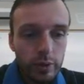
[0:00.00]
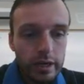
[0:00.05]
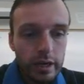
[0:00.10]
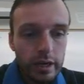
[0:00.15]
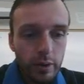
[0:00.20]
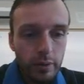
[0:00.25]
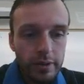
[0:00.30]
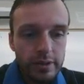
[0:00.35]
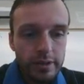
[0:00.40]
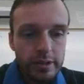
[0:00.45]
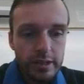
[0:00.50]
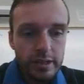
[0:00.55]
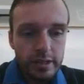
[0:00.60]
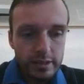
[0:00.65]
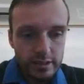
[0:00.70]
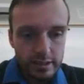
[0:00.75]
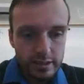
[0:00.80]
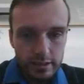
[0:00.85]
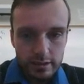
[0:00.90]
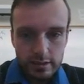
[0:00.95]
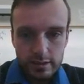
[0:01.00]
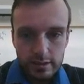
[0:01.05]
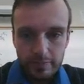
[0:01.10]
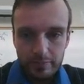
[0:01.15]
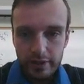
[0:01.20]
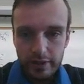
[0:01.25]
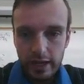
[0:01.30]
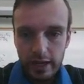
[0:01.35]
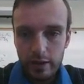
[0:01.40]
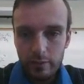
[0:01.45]
we know the distance
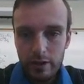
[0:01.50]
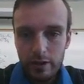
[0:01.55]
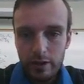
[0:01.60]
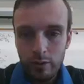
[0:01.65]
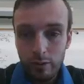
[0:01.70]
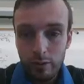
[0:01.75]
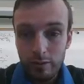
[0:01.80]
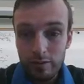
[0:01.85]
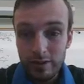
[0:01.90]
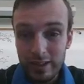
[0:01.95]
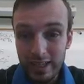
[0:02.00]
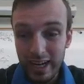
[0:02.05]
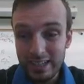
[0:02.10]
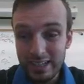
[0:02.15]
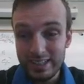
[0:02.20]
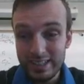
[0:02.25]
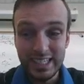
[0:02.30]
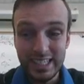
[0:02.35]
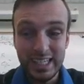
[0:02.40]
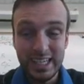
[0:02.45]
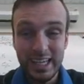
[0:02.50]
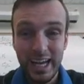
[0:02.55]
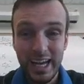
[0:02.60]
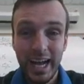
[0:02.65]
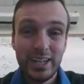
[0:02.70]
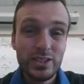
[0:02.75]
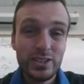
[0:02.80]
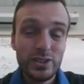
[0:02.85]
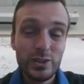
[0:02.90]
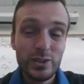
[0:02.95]
and we know the velocity.
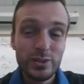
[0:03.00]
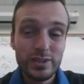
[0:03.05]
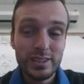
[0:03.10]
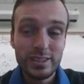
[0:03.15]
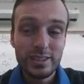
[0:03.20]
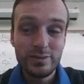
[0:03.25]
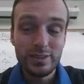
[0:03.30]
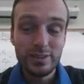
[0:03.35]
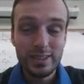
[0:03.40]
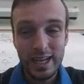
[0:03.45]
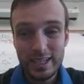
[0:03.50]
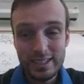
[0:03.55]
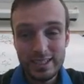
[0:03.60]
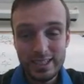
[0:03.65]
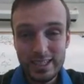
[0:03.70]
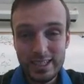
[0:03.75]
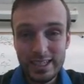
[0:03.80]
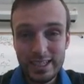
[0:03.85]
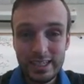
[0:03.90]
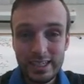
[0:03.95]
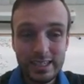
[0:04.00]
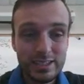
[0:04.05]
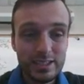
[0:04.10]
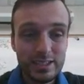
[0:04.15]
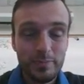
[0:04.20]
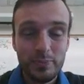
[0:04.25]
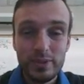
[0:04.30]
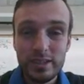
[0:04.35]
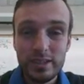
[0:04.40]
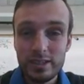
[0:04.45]
And so since velocity
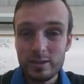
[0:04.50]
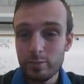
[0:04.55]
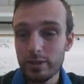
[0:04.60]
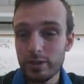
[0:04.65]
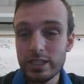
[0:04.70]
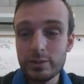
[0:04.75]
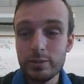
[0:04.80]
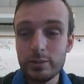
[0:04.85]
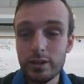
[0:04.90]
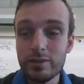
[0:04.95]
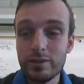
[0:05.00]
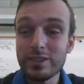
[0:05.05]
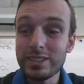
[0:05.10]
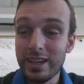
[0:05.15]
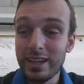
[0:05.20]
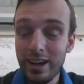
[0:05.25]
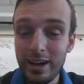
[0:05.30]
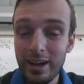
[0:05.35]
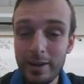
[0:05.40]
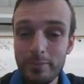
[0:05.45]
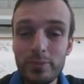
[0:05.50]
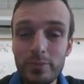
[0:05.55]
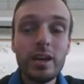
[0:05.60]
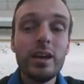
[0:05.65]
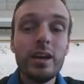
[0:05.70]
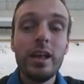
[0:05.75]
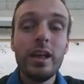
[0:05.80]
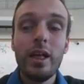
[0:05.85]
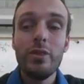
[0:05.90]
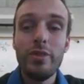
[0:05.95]
is displacement over time,
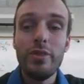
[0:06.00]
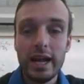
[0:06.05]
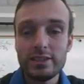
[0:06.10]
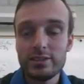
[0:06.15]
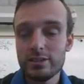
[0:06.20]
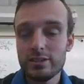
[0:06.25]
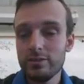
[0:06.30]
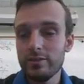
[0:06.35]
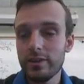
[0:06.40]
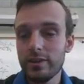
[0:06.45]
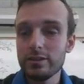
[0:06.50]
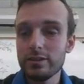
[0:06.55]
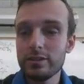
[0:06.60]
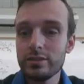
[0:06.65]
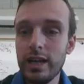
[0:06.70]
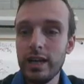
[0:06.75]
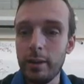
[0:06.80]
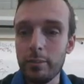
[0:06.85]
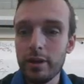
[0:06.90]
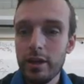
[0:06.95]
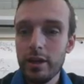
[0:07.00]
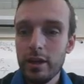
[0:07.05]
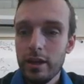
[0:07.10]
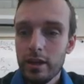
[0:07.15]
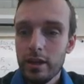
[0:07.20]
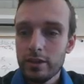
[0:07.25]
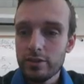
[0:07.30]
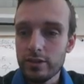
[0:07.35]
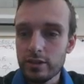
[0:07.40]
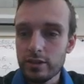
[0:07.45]
that's the final step.
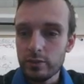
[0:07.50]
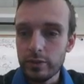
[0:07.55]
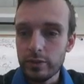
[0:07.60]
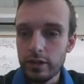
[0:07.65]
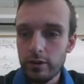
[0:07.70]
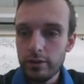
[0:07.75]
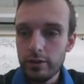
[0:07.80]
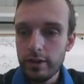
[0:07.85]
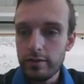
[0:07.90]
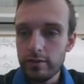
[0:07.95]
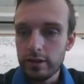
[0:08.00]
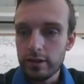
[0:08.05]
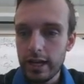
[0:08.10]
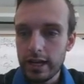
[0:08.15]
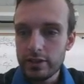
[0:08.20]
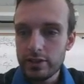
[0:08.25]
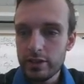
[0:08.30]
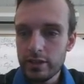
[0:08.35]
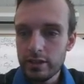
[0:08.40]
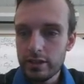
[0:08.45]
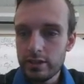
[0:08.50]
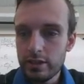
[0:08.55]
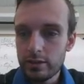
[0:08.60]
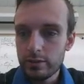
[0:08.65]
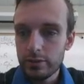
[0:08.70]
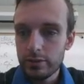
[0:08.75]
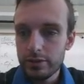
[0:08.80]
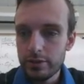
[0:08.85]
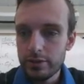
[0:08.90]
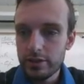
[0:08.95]
We know that velocity is
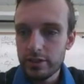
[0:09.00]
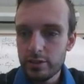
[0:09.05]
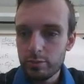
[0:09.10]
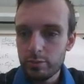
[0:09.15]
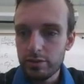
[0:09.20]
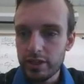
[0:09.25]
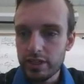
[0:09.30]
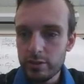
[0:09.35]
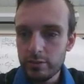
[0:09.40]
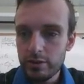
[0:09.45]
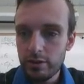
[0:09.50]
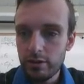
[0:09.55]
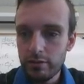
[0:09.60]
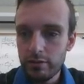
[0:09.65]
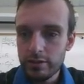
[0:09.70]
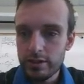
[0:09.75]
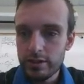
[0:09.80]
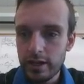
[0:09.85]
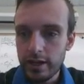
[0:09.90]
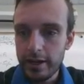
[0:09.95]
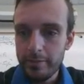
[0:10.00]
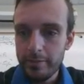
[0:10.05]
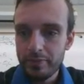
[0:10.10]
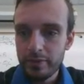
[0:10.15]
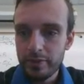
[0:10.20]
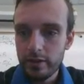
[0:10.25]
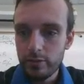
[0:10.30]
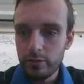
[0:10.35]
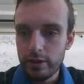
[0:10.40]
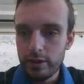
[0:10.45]
equal to displacement over time.
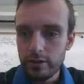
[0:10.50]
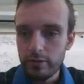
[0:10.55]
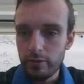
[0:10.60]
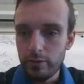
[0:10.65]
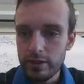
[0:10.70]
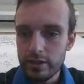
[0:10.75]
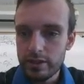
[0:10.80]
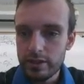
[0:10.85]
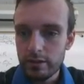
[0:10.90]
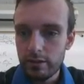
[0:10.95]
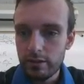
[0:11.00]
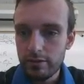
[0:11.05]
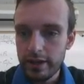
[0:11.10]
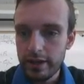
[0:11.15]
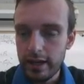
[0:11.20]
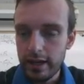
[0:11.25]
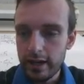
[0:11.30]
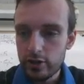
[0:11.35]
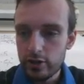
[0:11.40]
We can resolve that